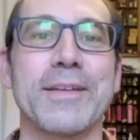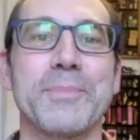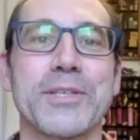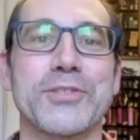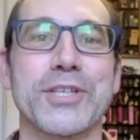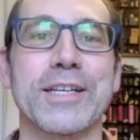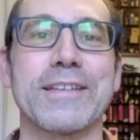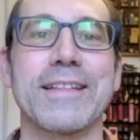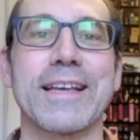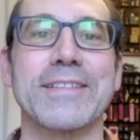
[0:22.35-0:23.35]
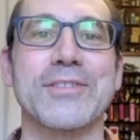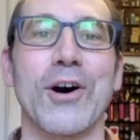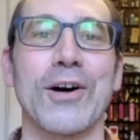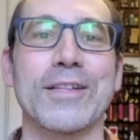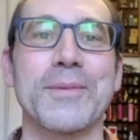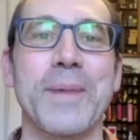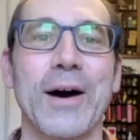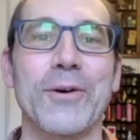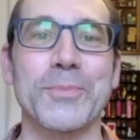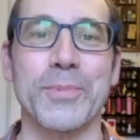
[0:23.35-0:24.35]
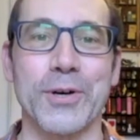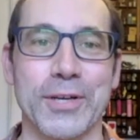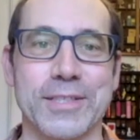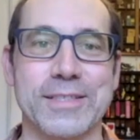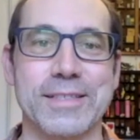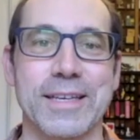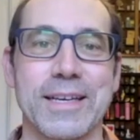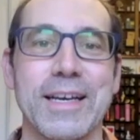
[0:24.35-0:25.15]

in Michigan that's all about books.